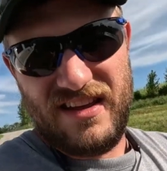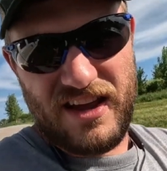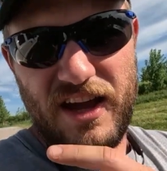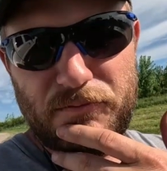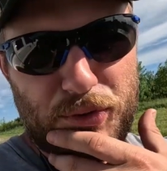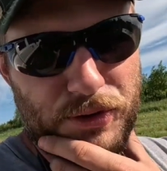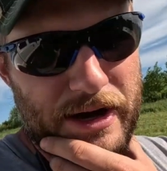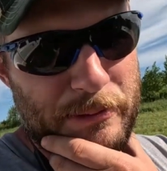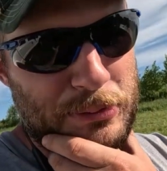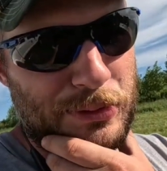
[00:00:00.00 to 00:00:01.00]
of
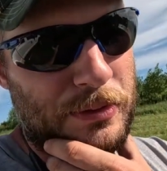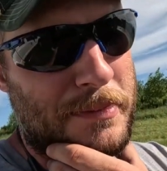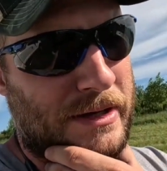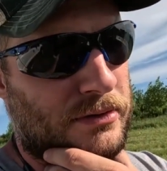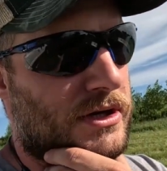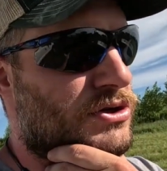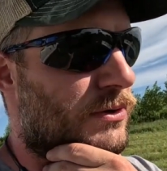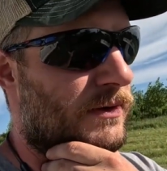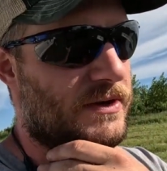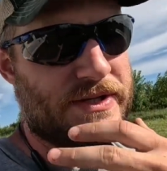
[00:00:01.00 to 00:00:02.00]
programmable
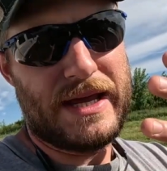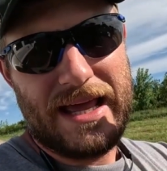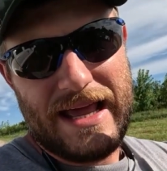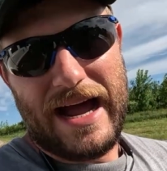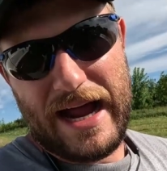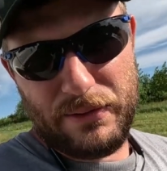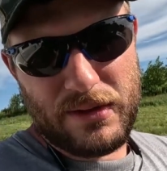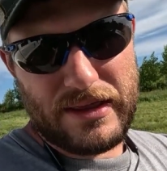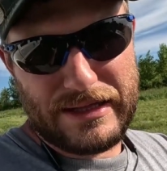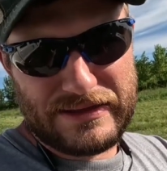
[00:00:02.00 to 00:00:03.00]
microcontrollers. I
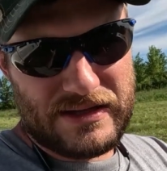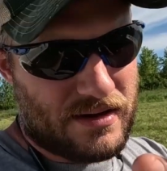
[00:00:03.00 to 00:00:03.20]
really like the